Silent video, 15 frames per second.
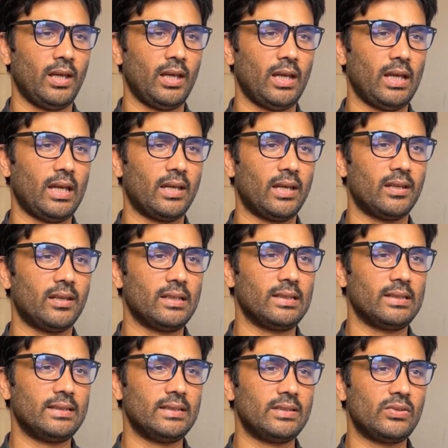And
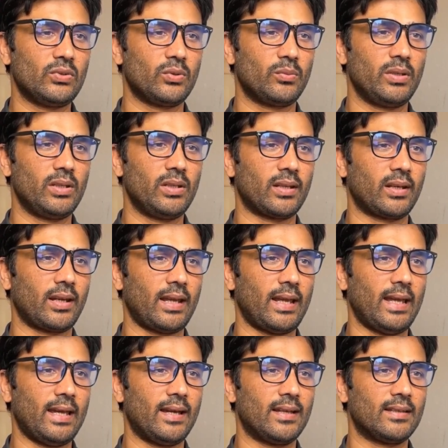this should be
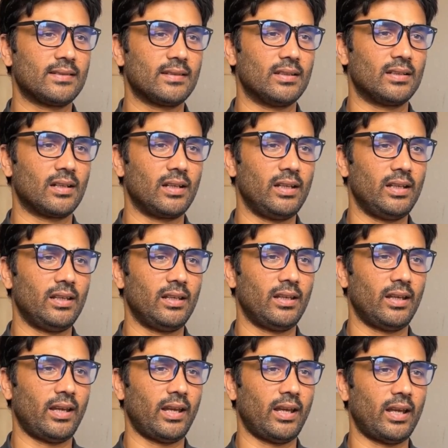done as
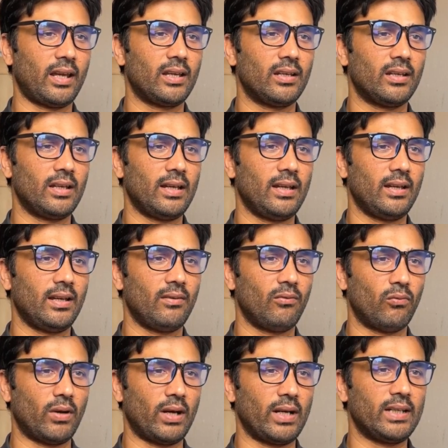early and
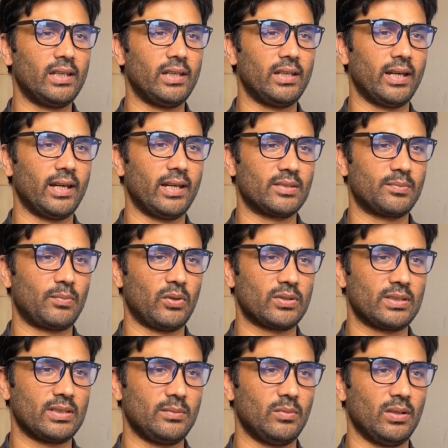widely as
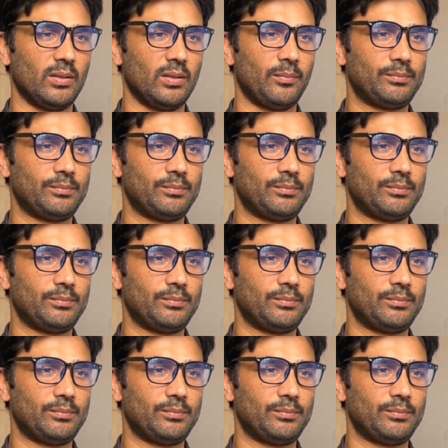possible.